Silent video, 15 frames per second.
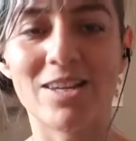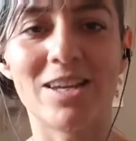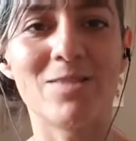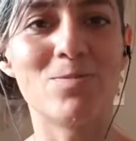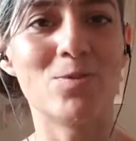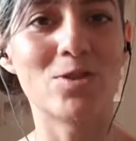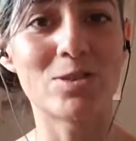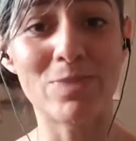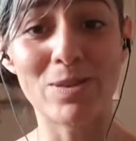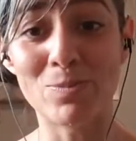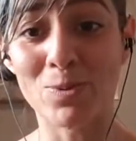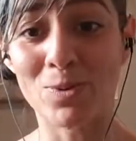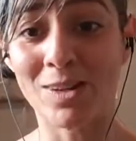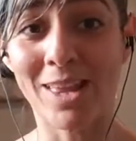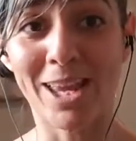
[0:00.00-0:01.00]
like most
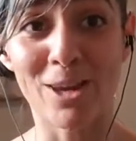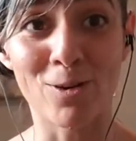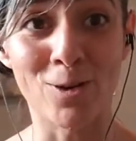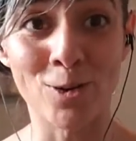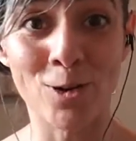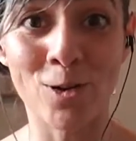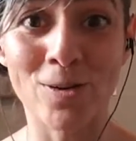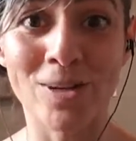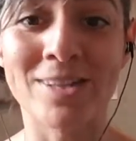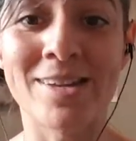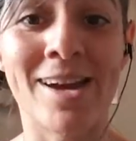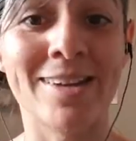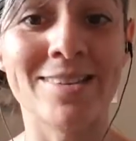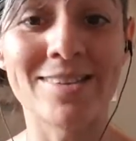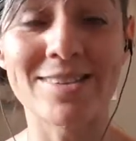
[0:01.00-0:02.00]
people are like, you're going
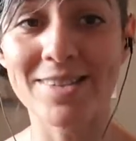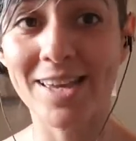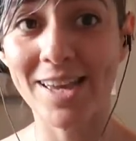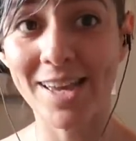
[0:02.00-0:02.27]
nuts.